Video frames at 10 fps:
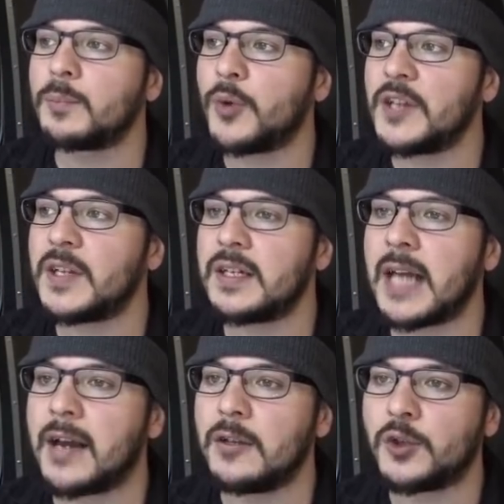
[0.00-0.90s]
President
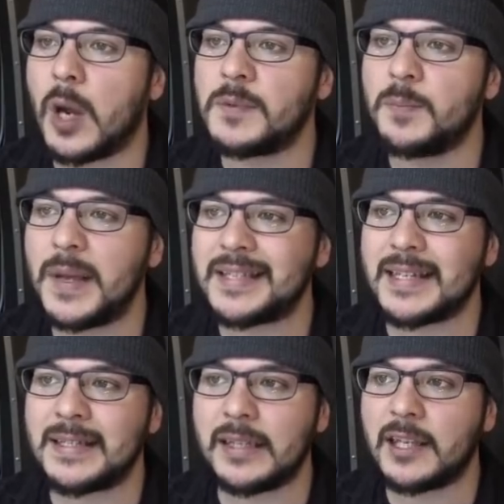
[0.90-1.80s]
Donald Trump's
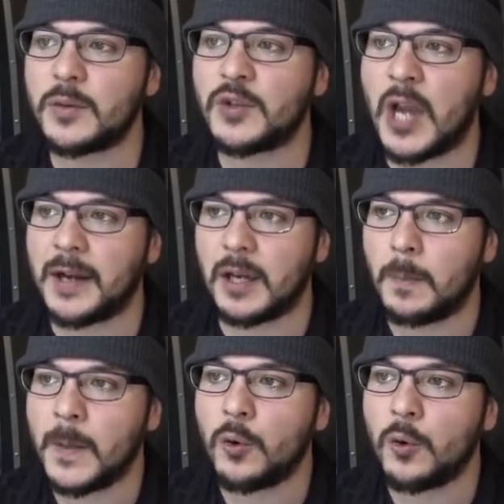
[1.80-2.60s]
business dealings with China.